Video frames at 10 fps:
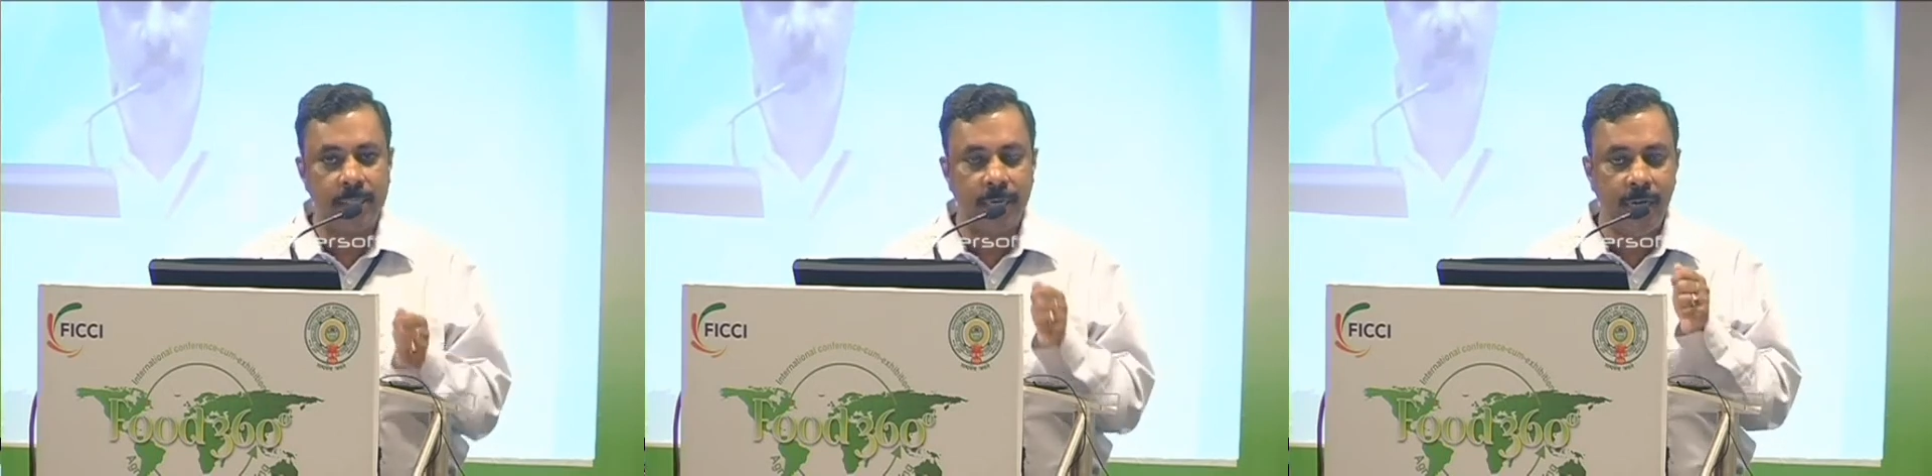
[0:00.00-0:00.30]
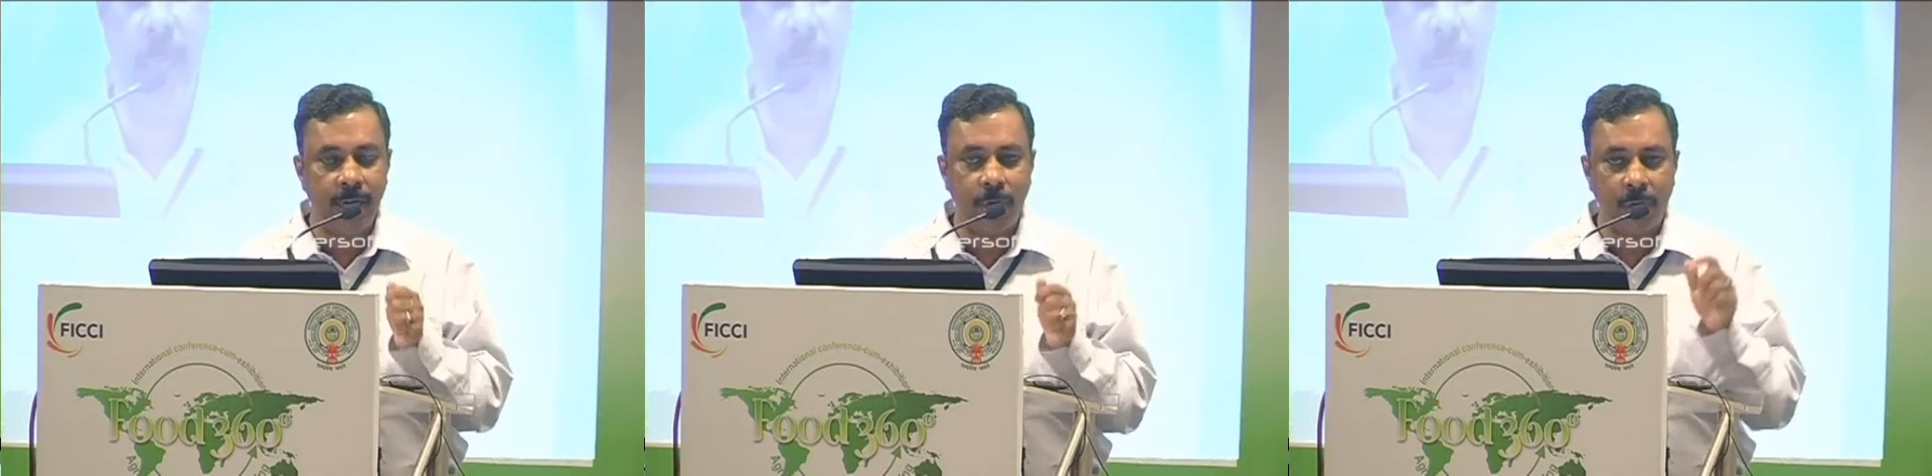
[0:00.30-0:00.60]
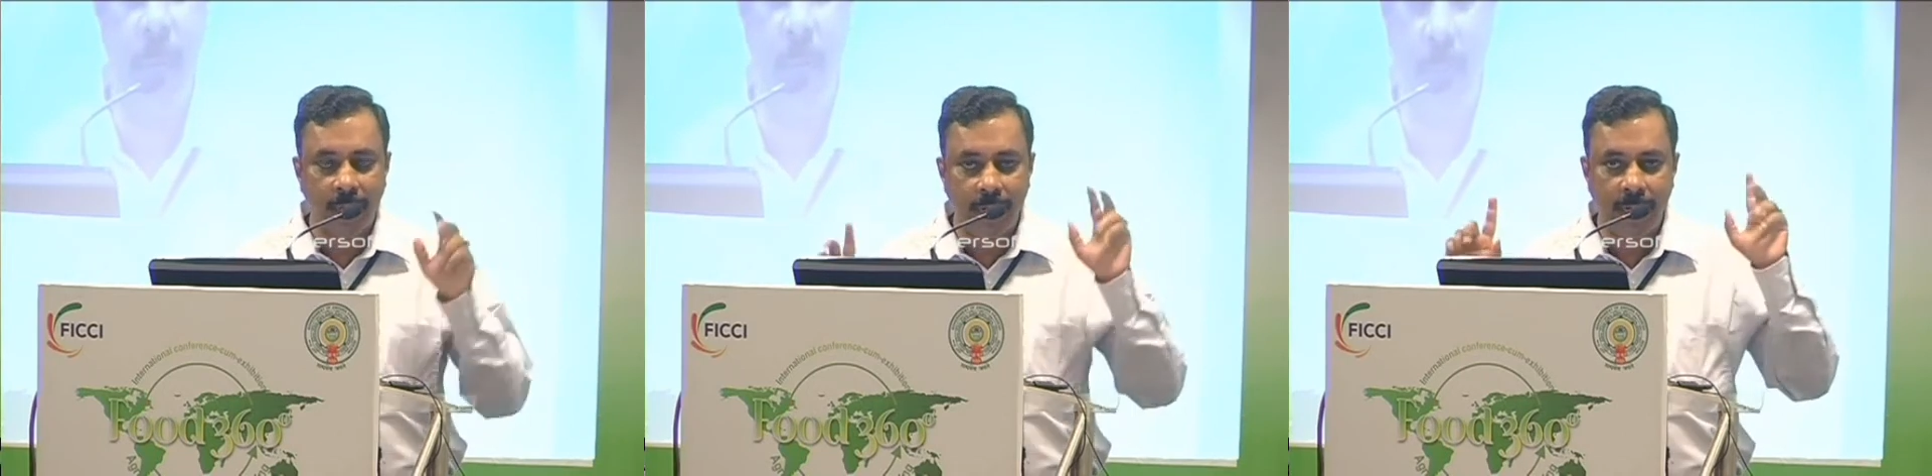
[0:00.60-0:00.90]
need for
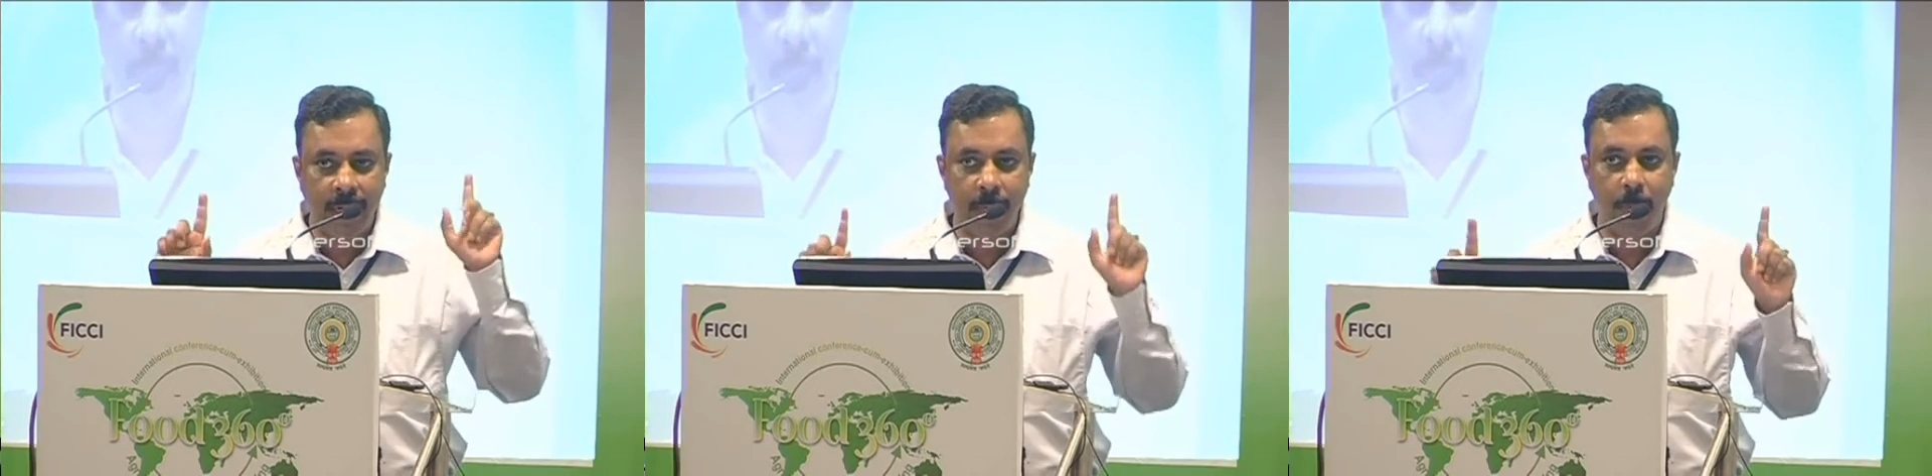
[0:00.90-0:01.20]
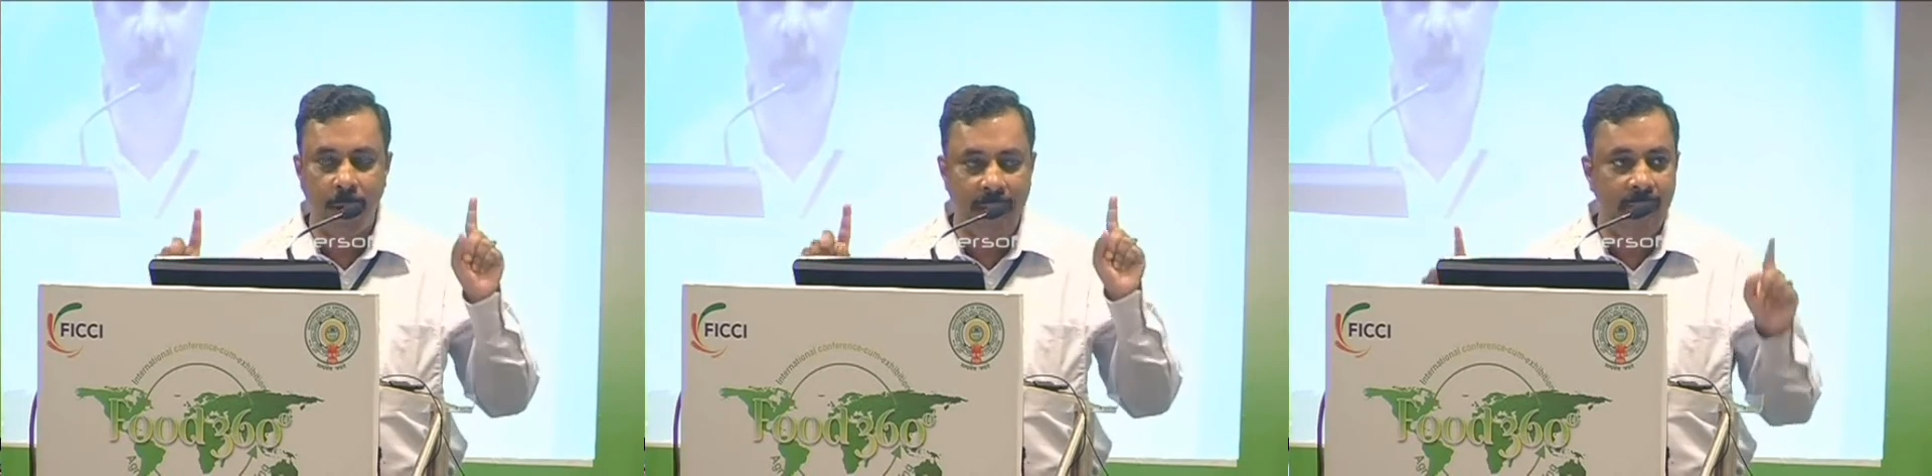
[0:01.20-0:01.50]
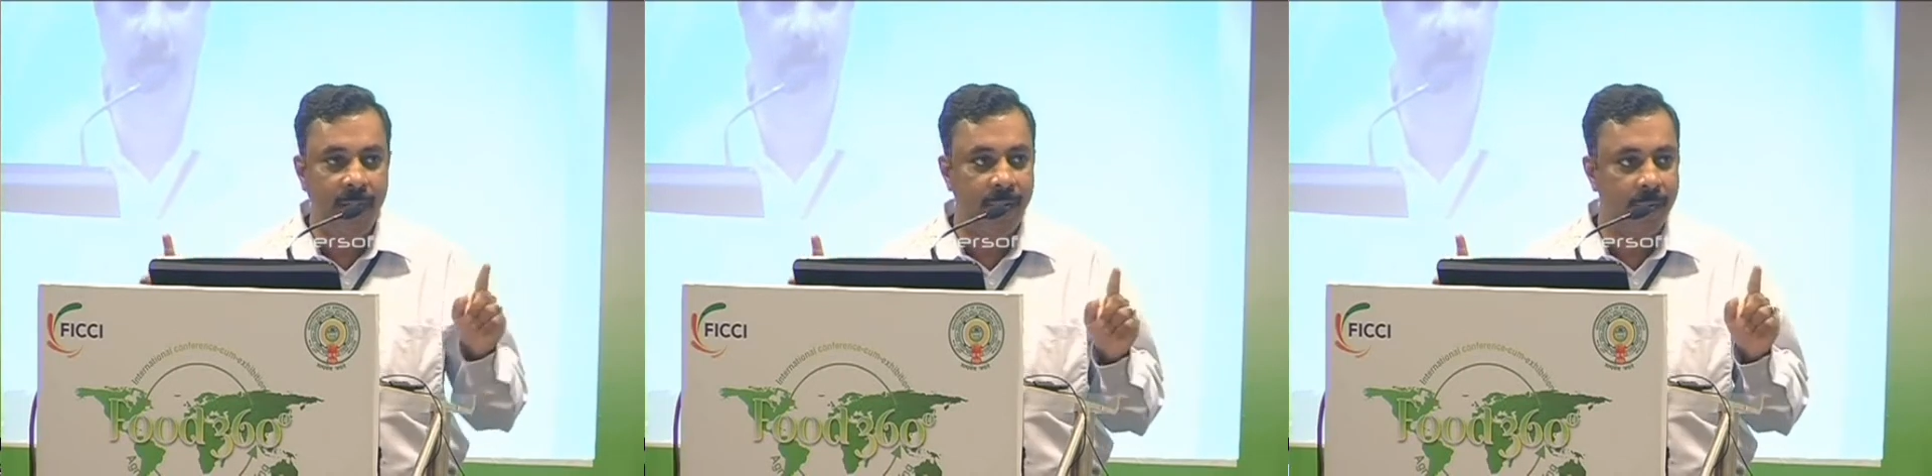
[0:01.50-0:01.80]
creating
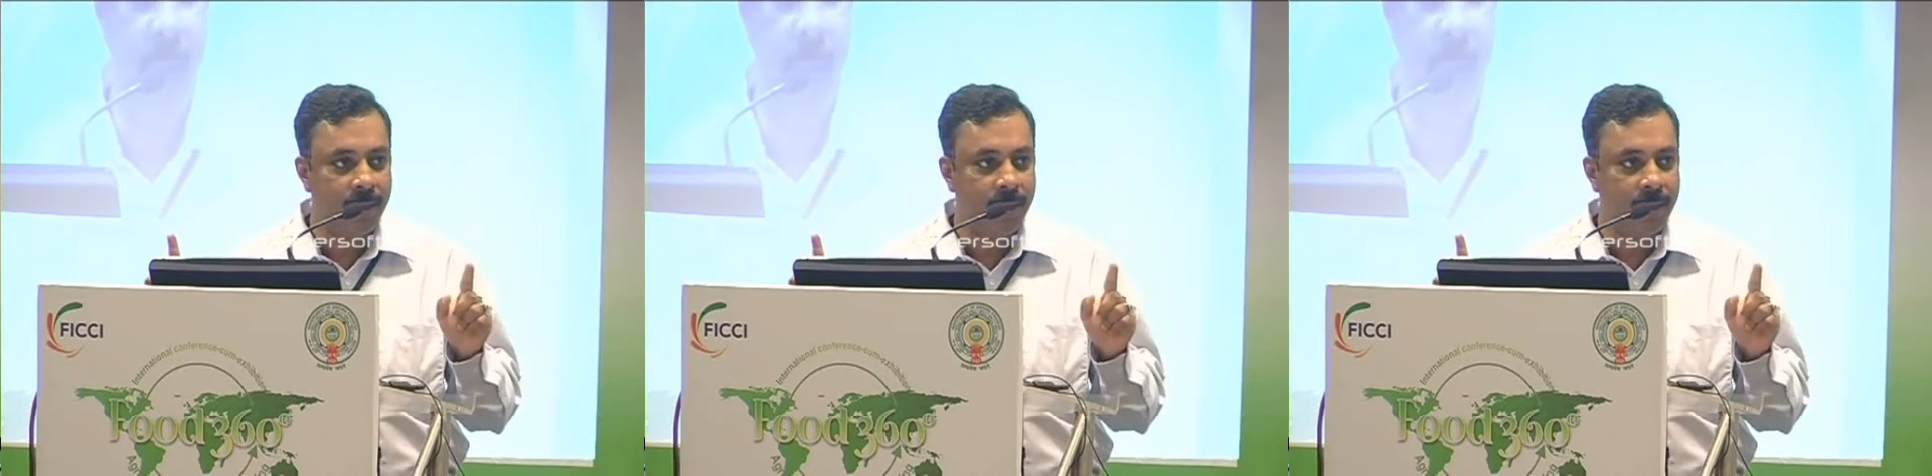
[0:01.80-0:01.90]
branding.